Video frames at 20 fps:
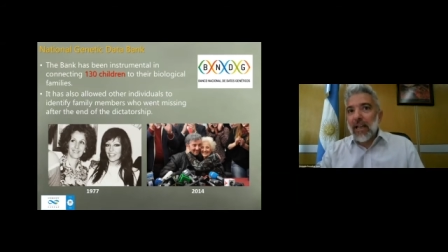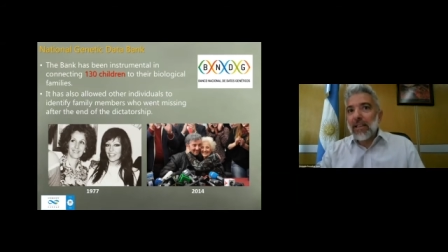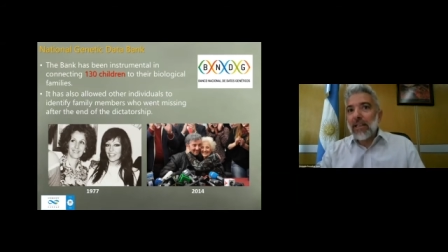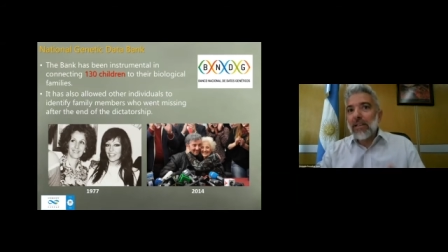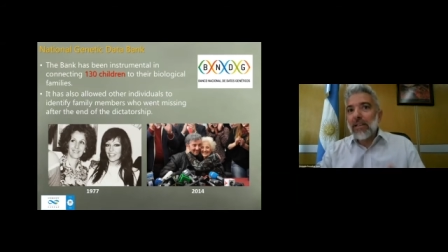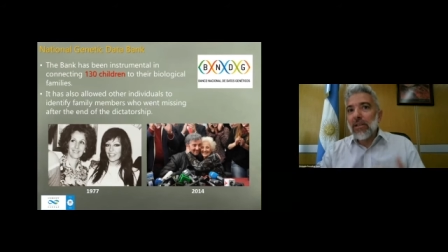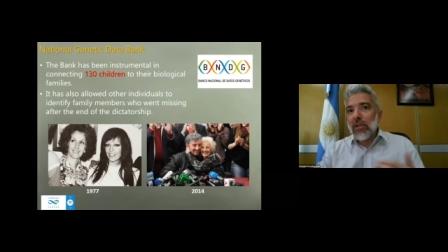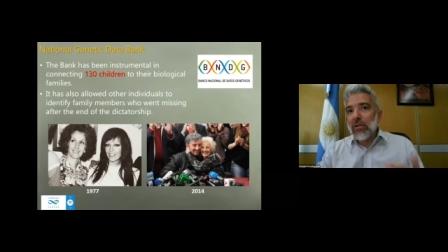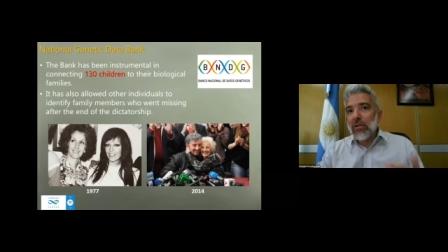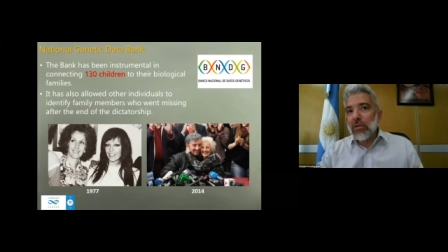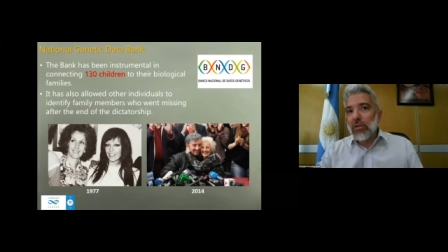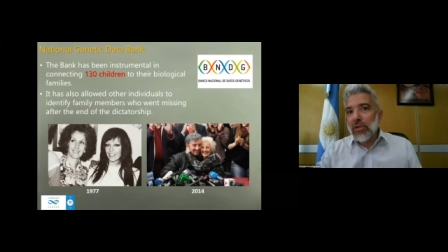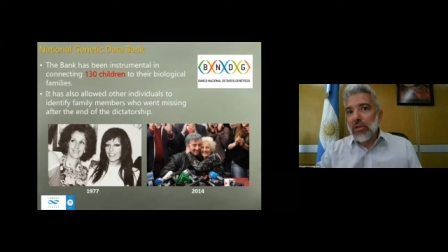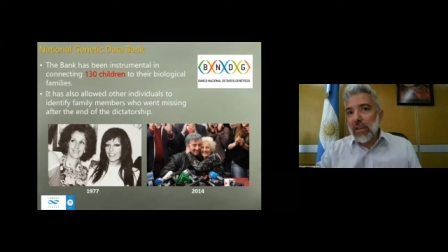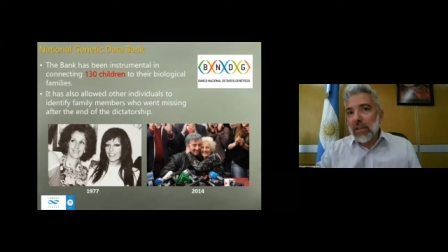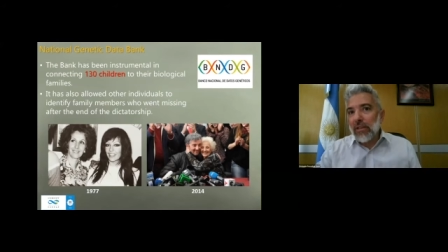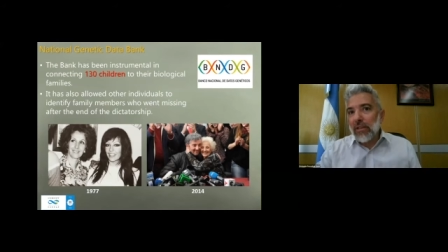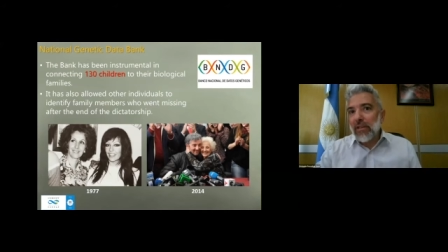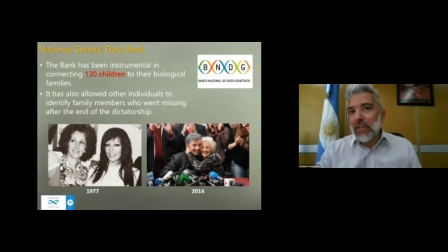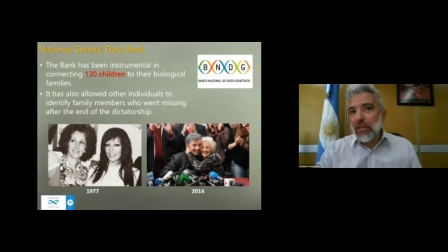and
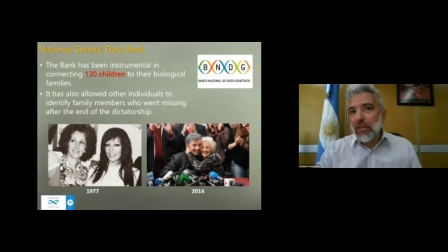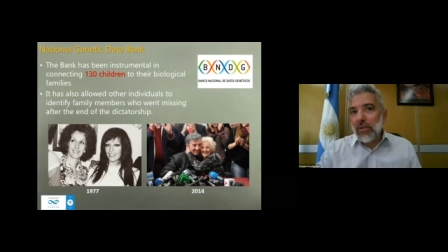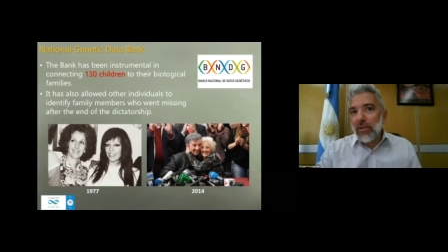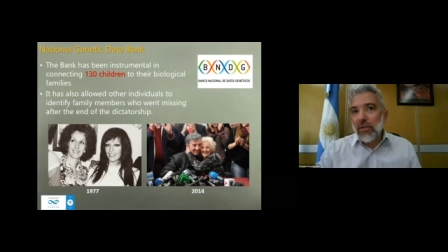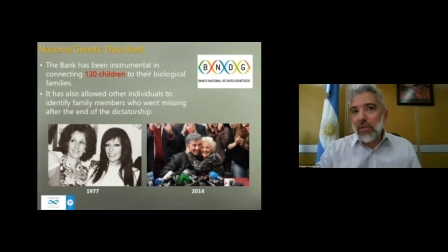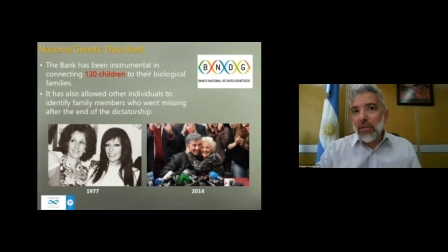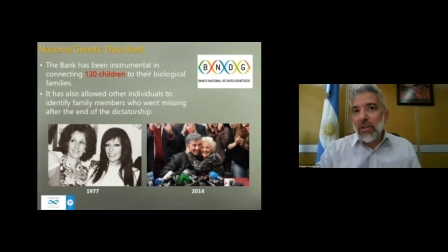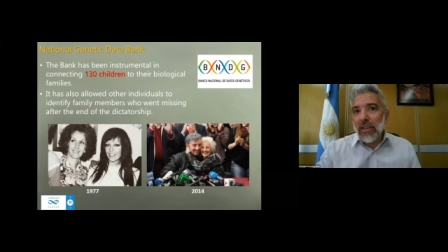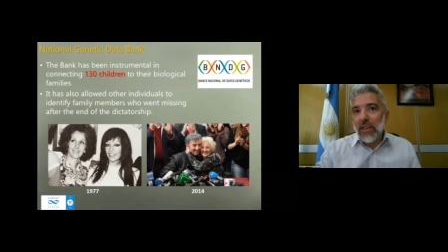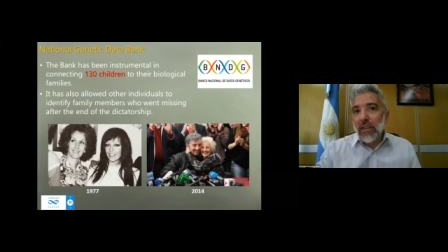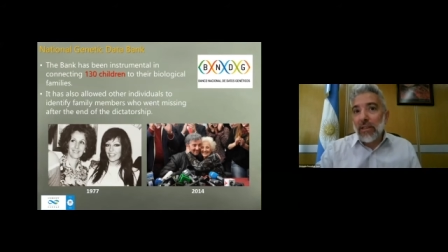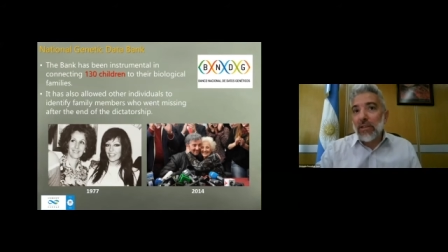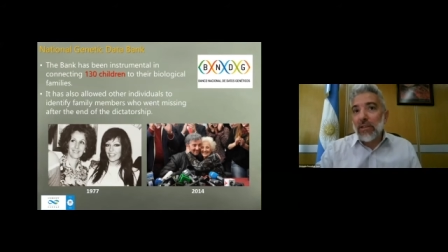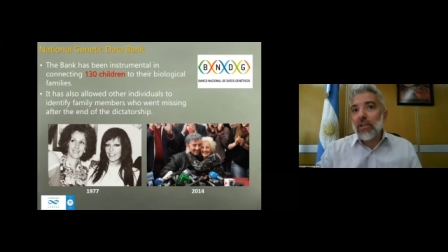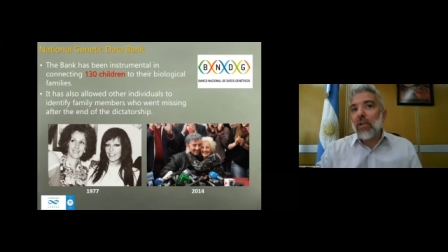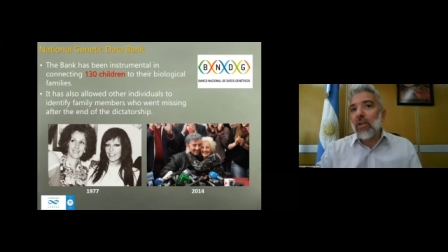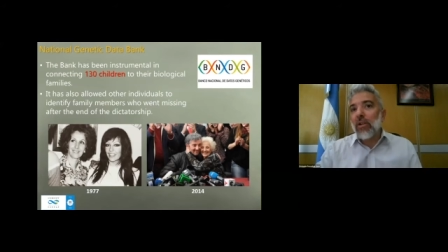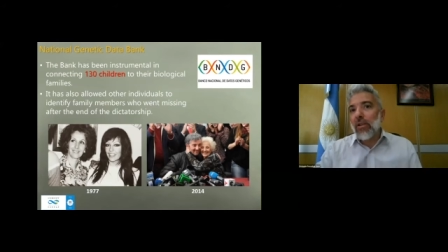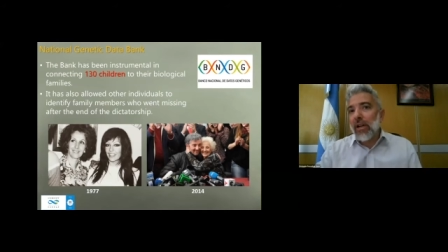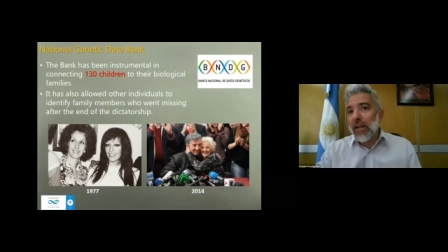introduced to
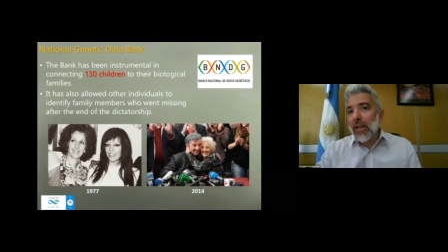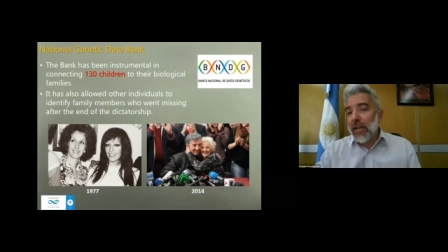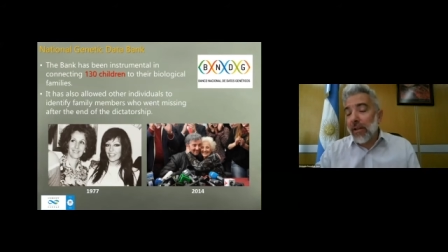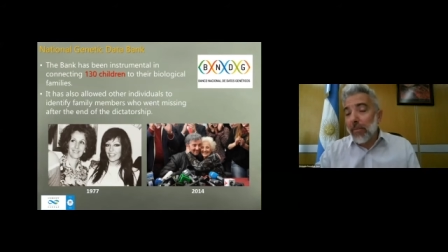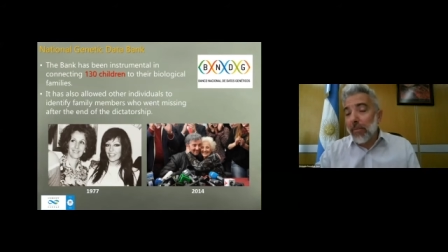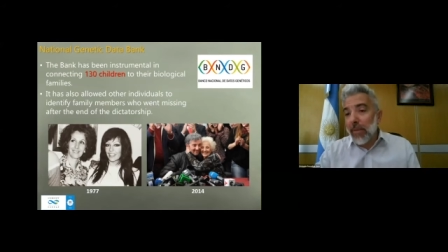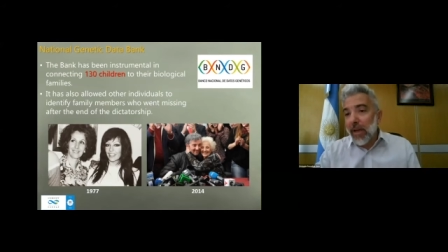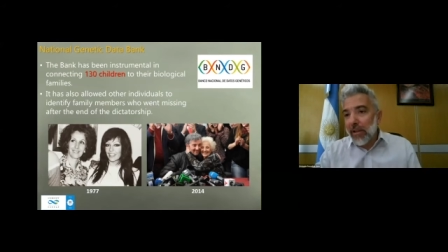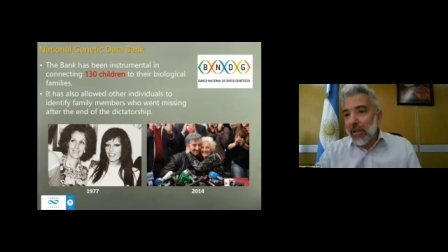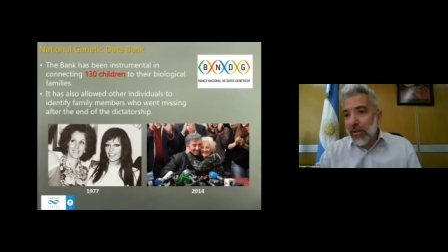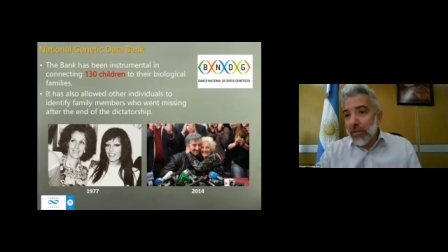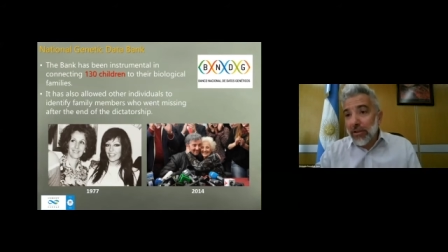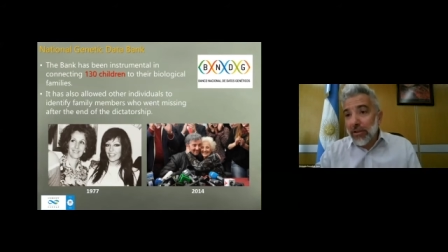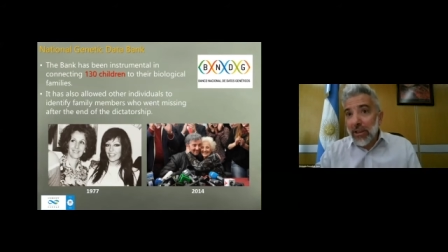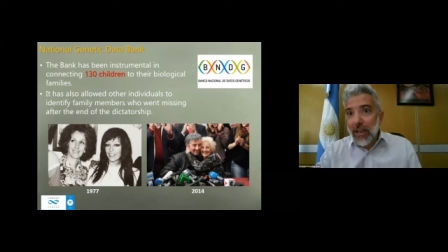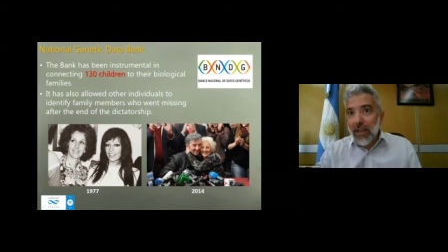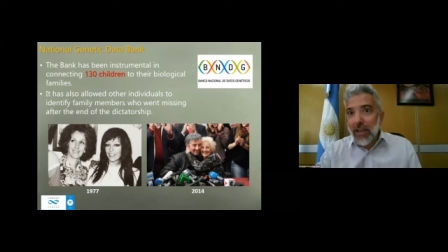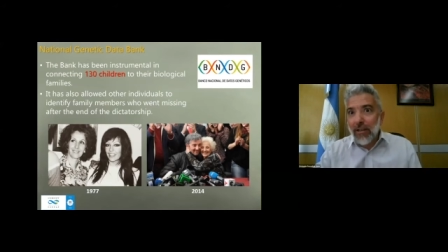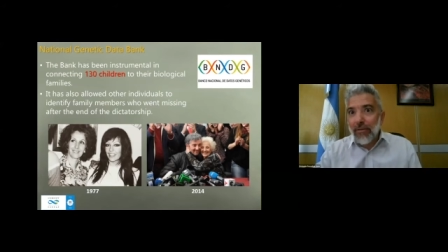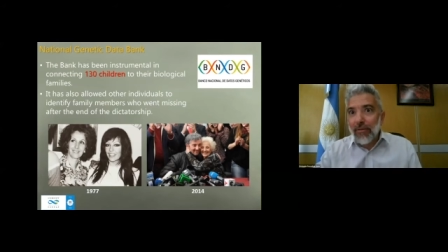his or her
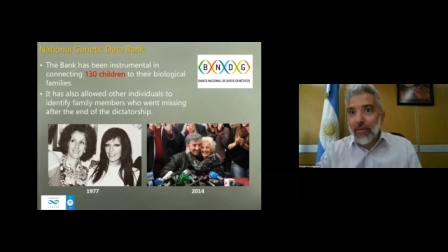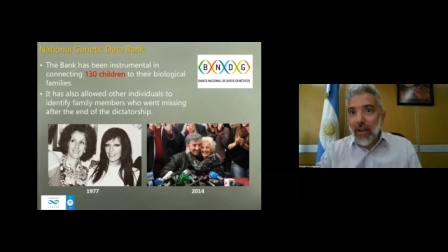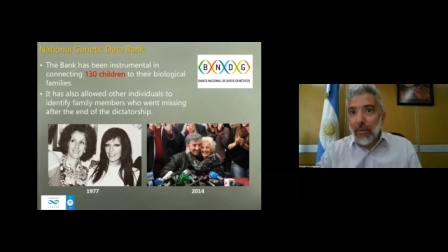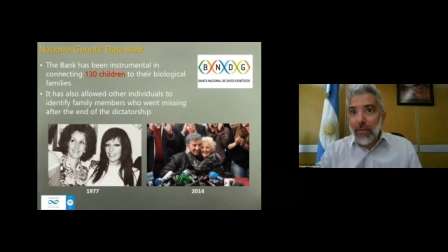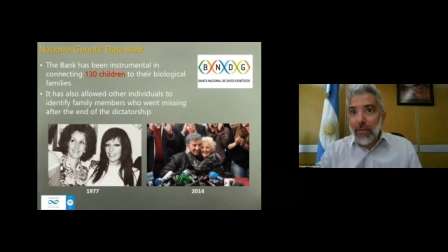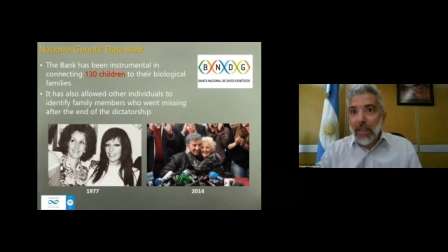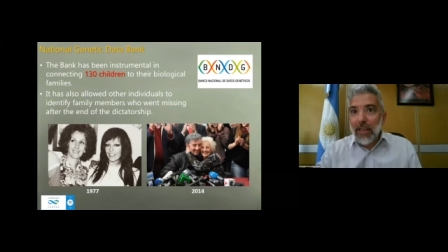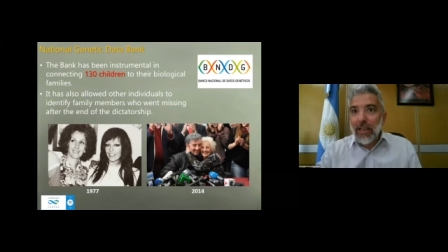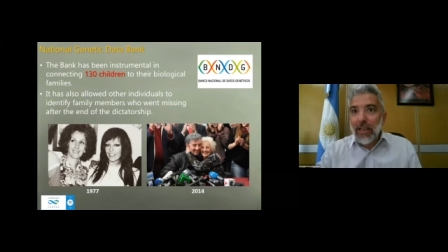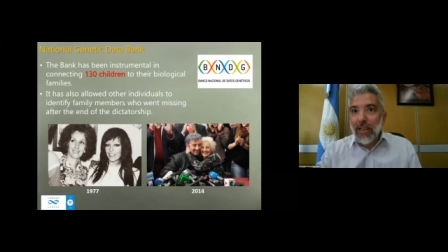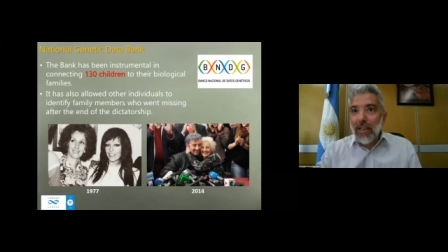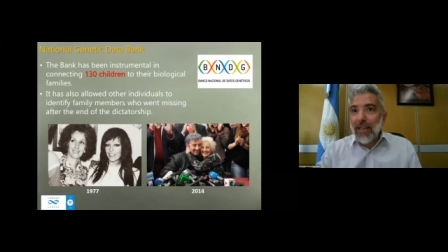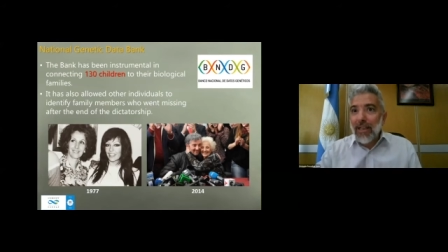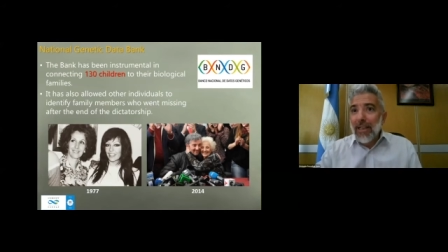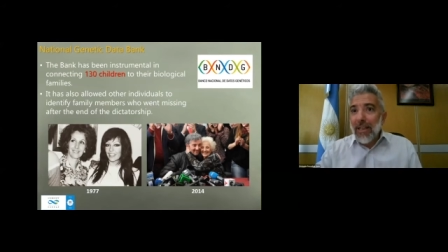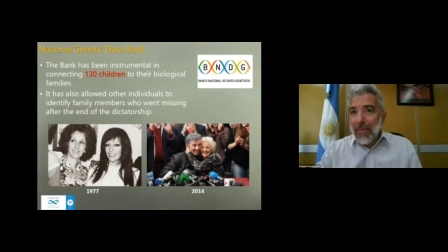biological family,